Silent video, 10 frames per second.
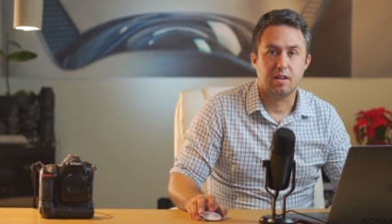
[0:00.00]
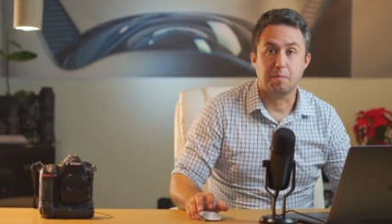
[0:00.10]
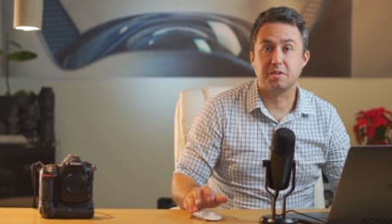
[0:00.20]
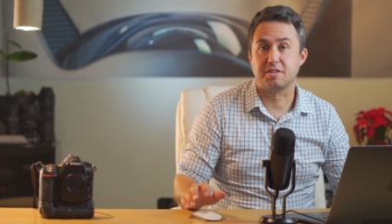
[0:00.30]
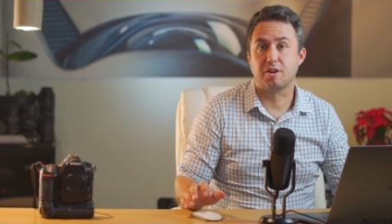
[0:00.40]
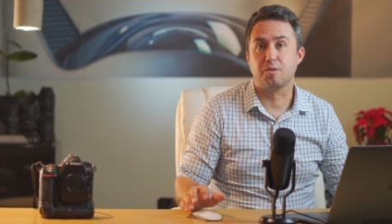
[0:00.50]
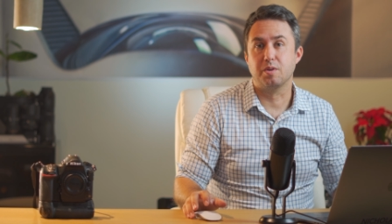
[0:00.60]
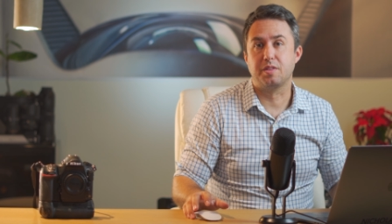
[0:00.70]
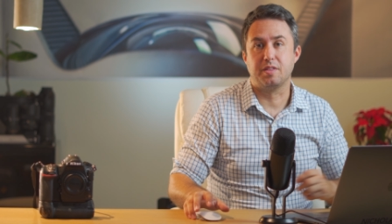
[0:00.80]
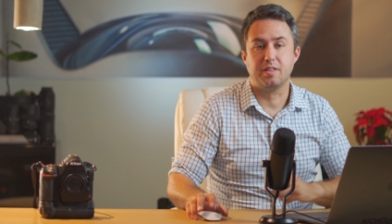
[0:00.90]
I'm gonna start
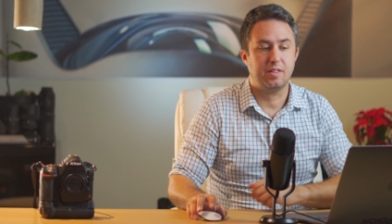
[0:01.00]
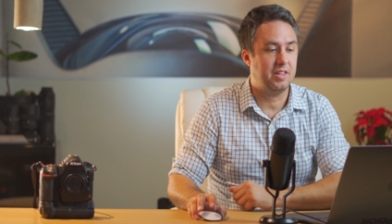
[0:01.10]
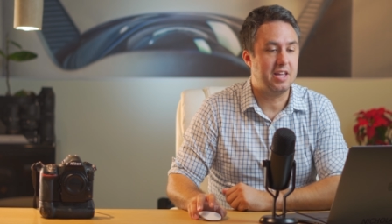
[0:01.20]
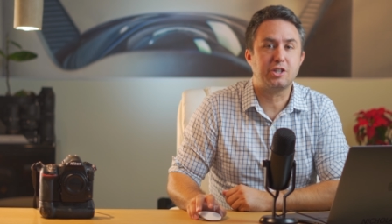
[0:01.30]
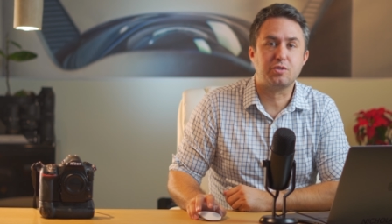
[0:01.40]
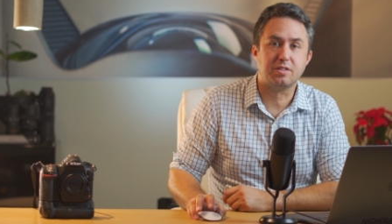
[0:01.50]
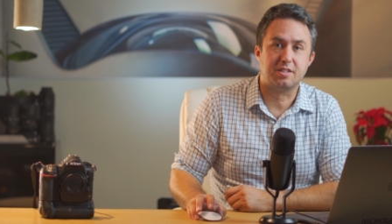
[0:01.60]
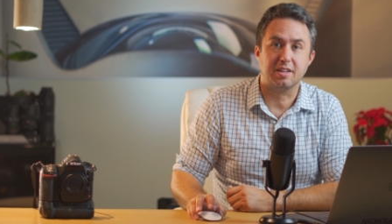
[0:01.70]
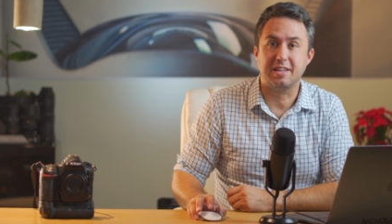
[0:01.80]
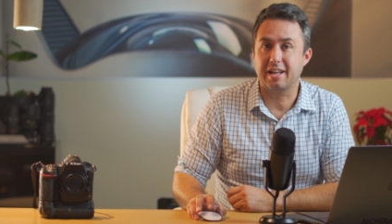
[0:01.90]
with the entrance
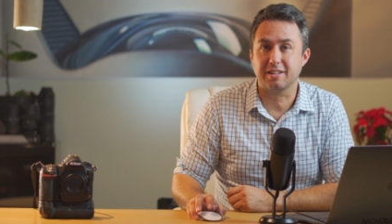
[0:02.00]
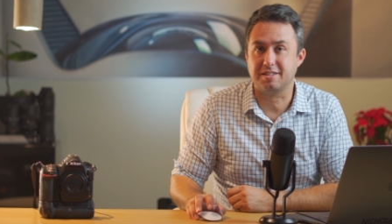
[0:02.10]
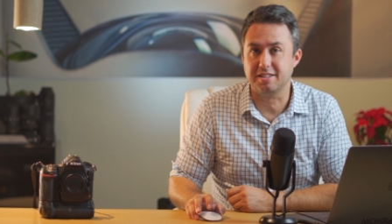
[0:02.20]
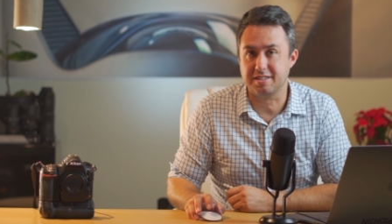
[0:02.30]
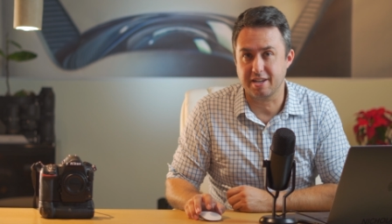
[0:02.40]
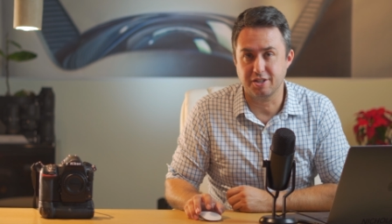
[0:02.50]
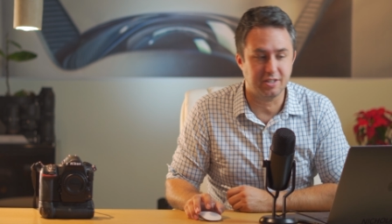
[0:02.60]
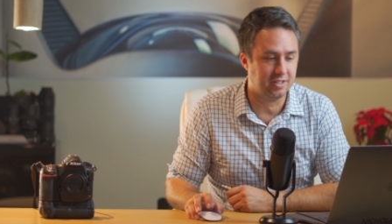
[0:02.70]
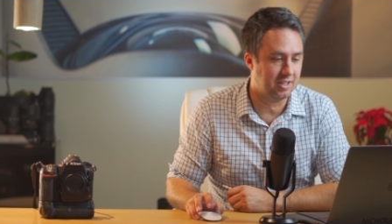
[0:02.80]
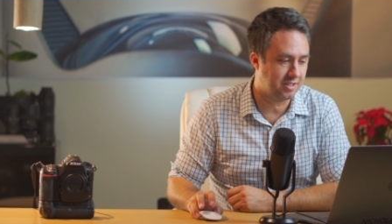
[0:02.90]
to Galaxy's Edge
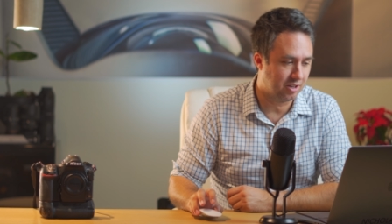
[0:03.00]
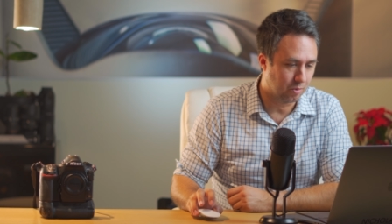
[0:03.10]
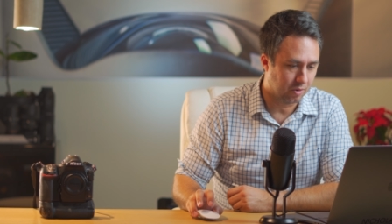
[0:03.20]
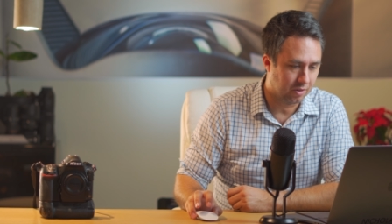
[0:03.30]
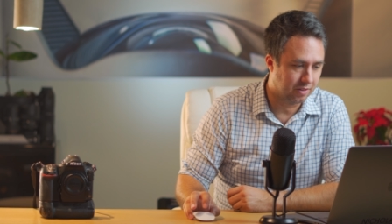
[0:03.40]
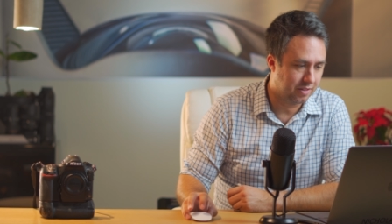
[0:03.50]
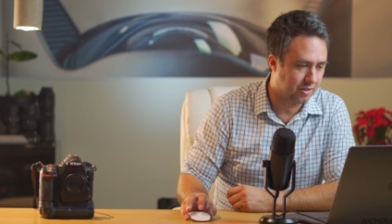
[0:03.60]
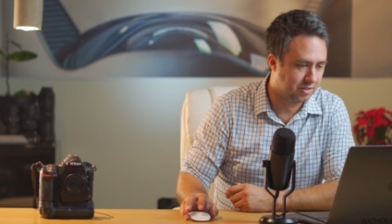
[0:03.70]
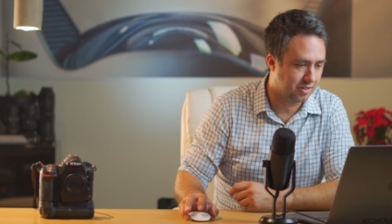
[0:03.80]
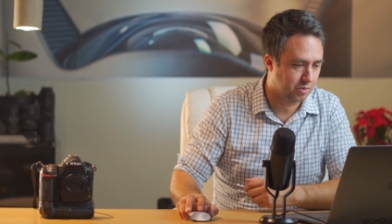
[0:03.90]
in Disney World.
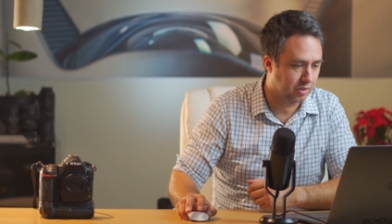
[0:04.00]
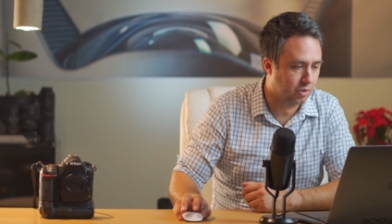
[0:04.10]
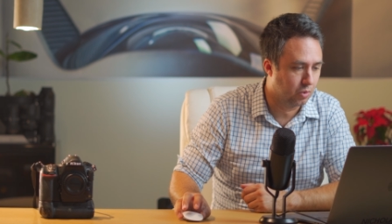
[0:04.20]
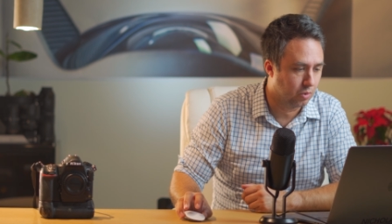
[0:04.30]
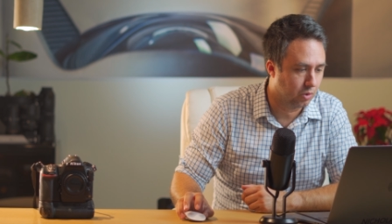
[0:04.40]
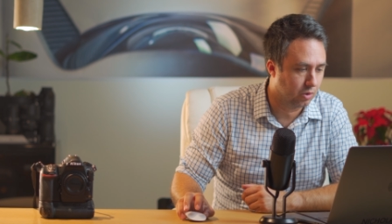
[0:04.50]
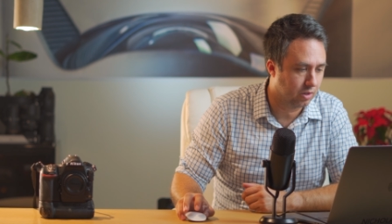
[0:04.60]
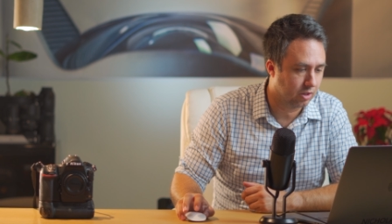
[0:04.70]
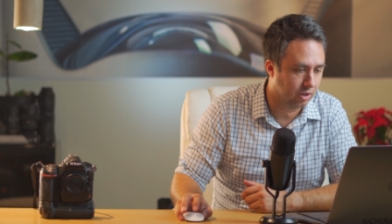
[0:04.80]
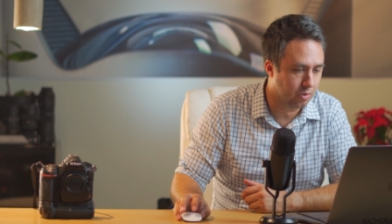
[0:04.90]
There's this really cool
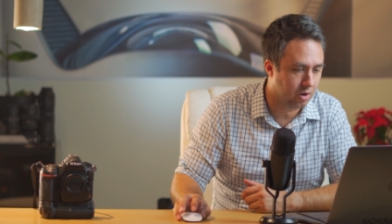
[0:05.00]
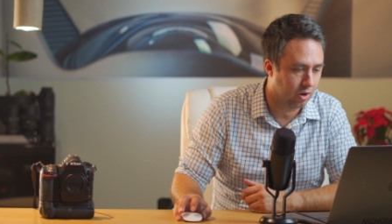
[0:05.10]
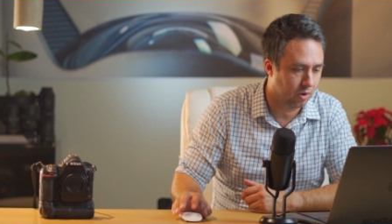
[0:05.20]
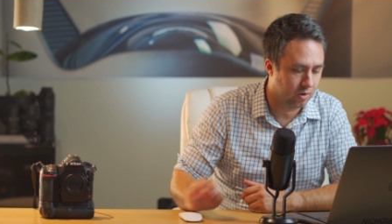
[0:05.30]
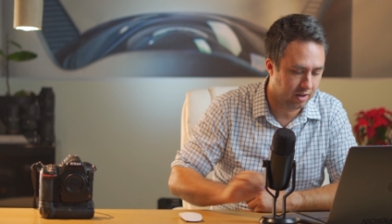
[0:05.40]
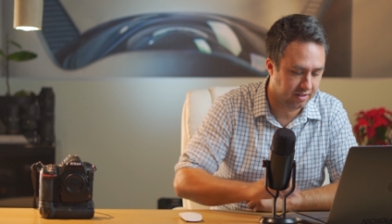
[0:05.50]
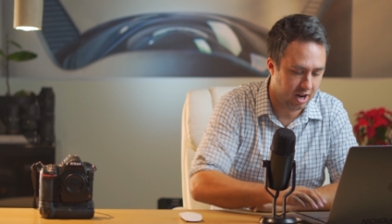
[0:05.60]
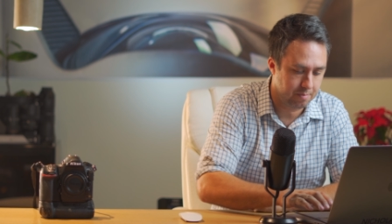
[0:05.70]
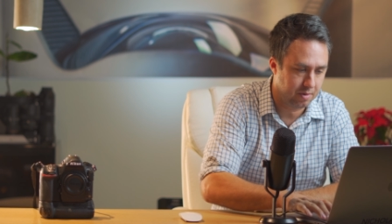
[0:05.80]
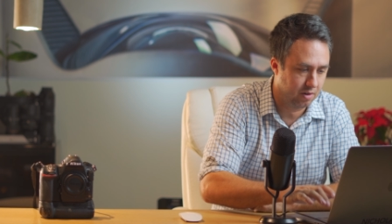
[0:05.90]
logo on
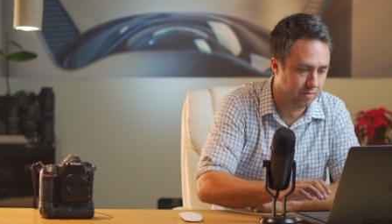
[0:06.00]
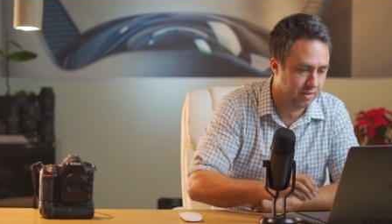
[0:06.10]
top of